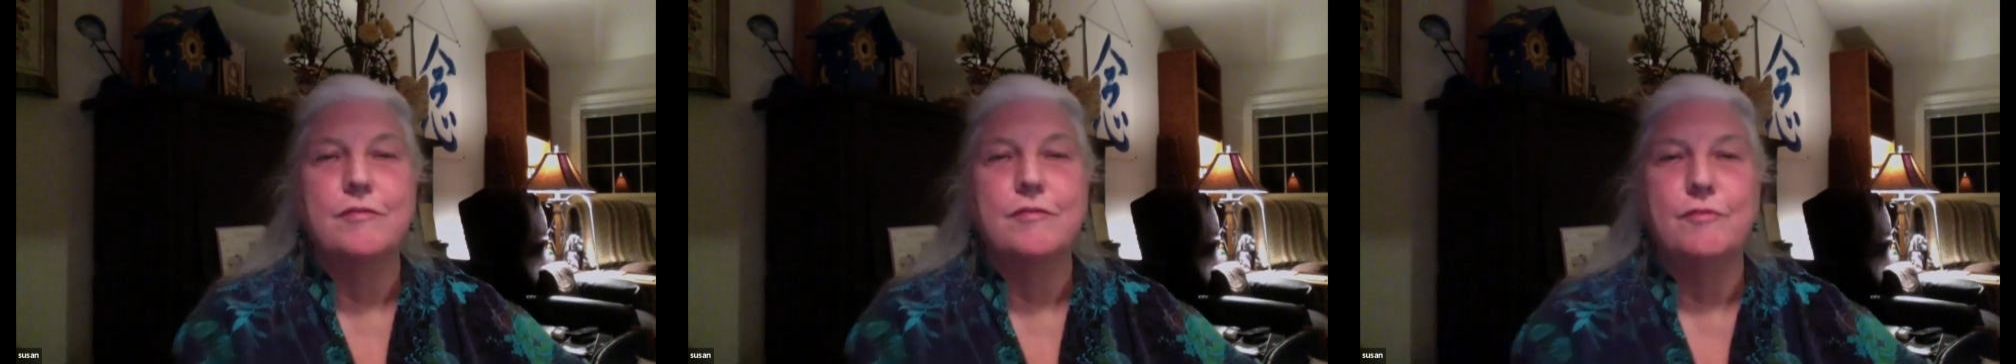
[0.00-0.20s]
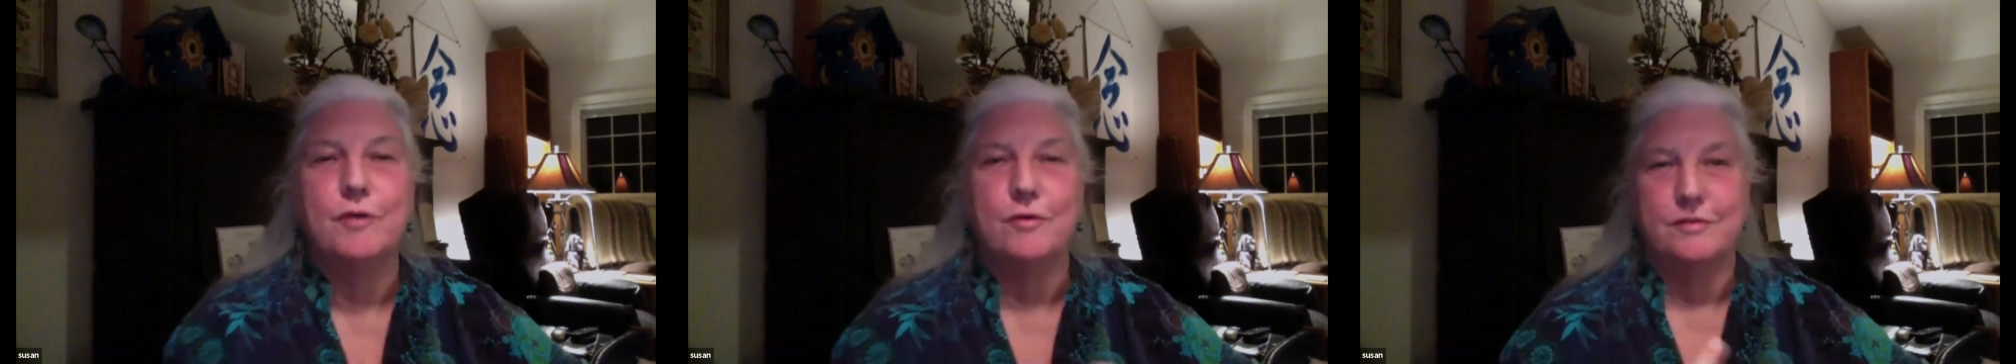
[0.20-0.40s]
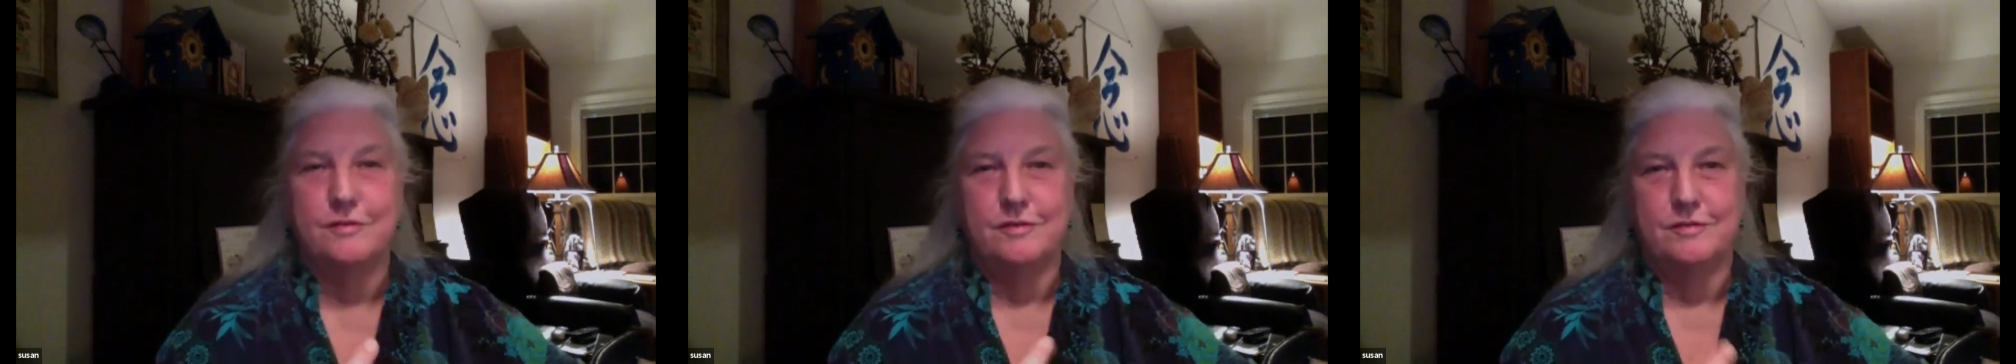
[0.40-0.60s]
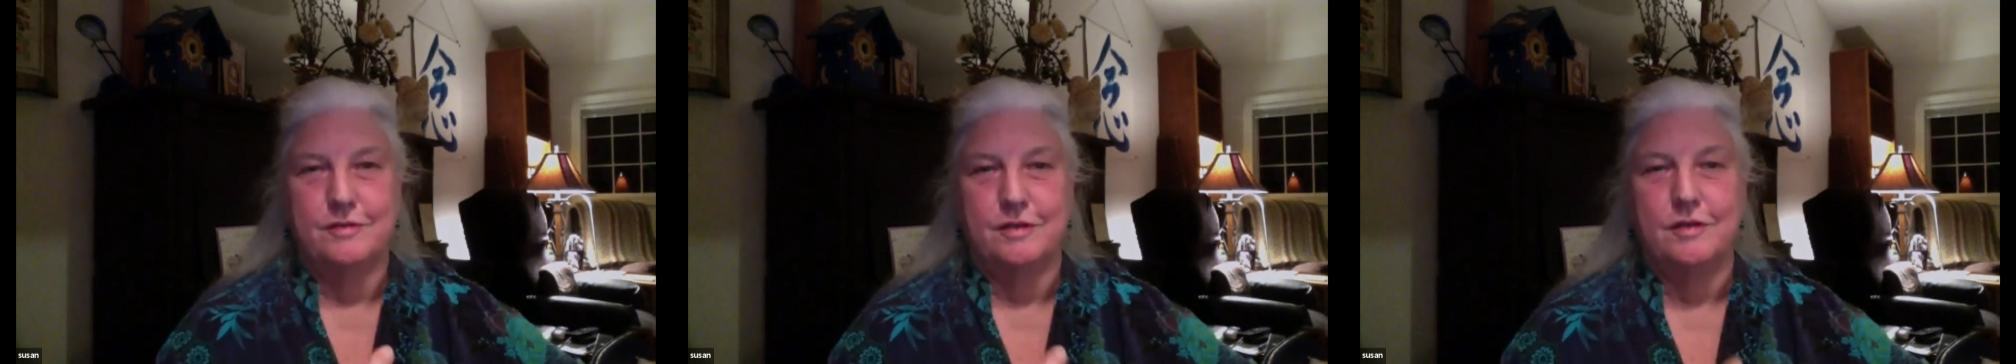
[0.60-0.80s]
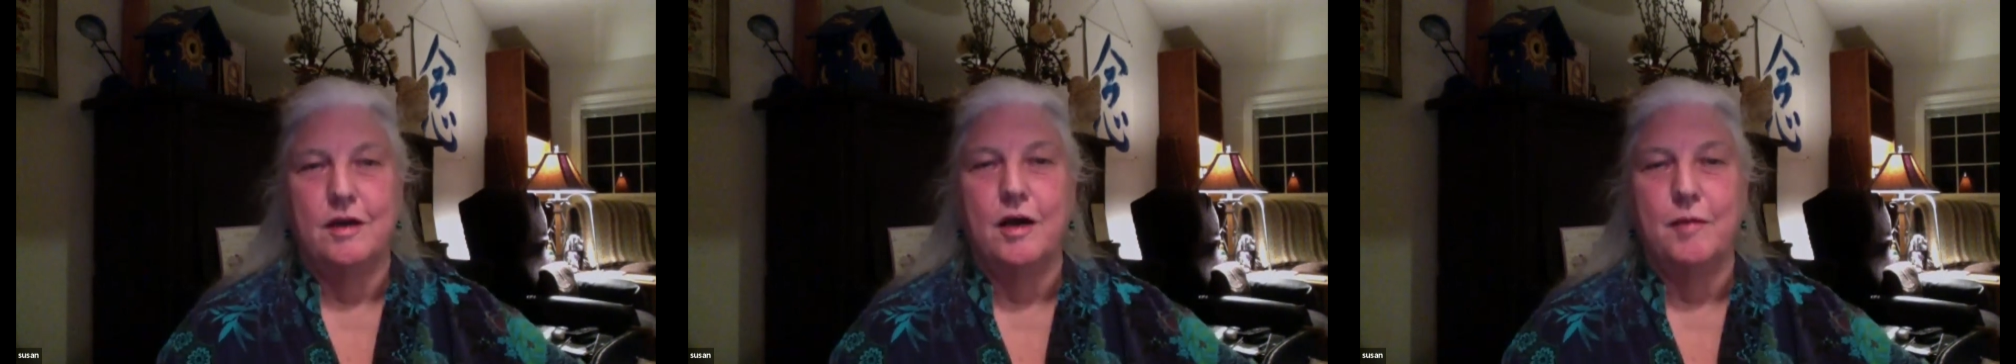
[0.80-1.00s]
focuses
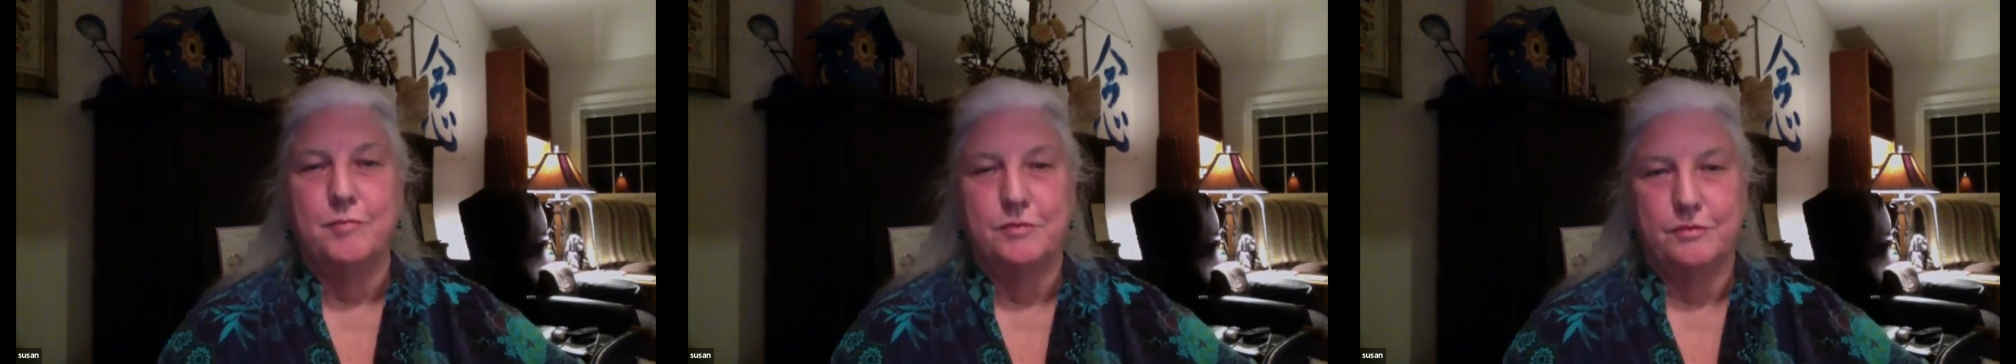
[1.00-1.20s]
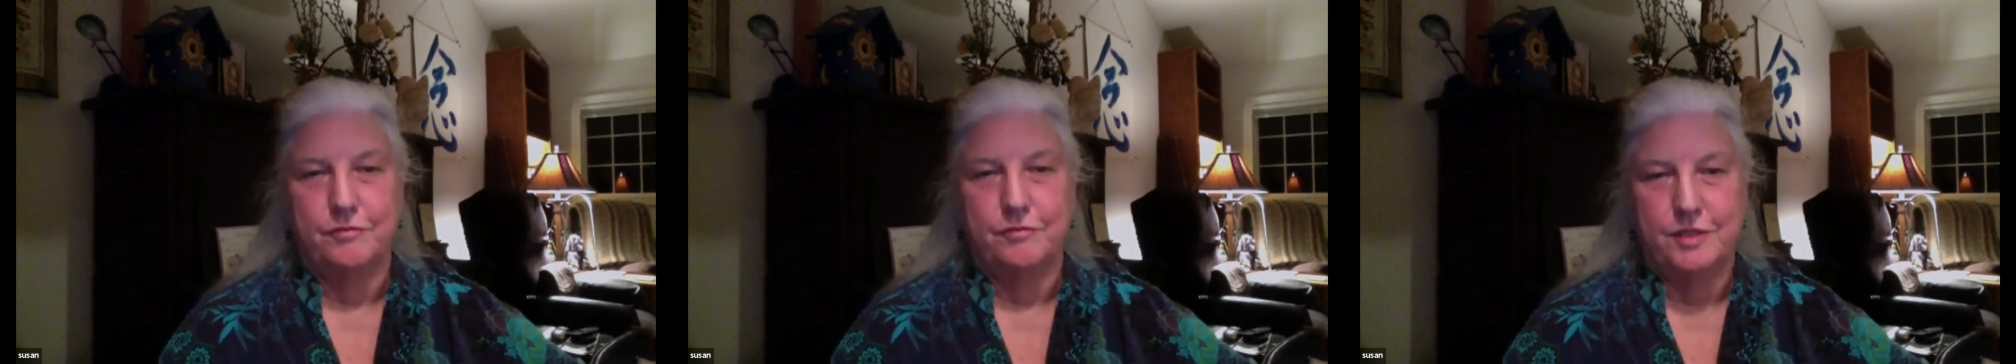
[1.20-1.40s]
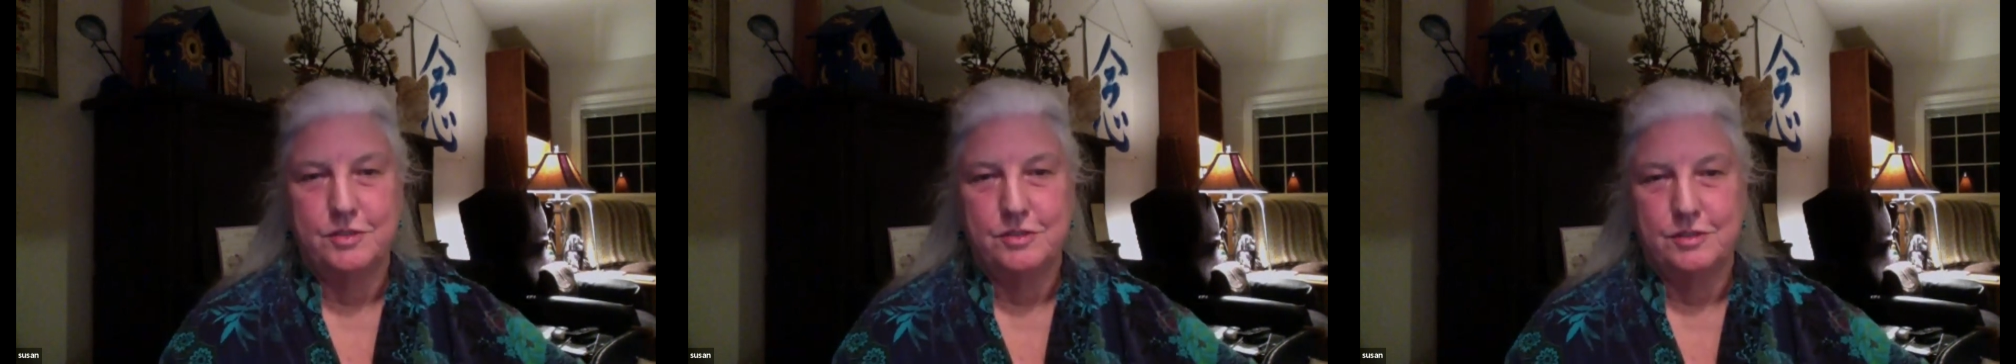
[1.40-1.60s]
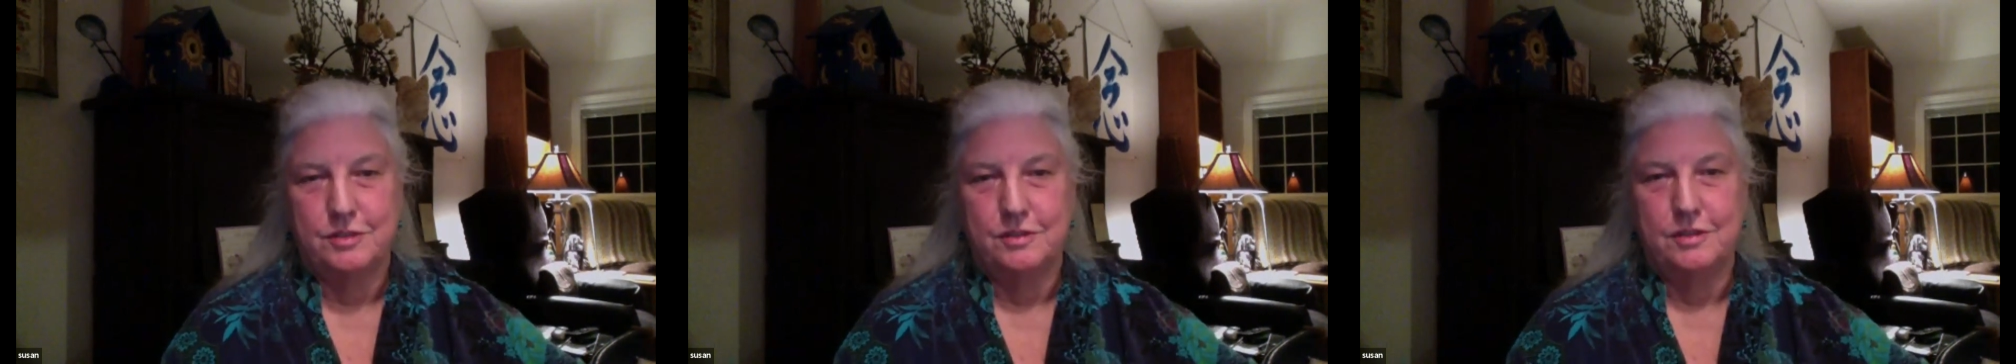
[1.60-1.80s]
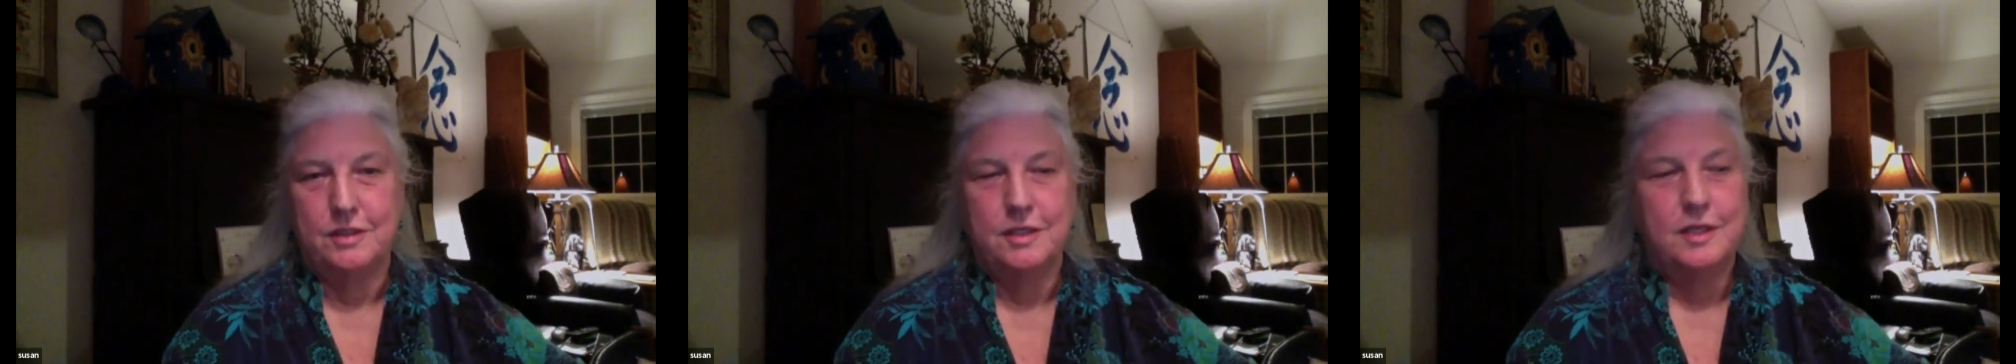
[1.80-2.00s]
on observation,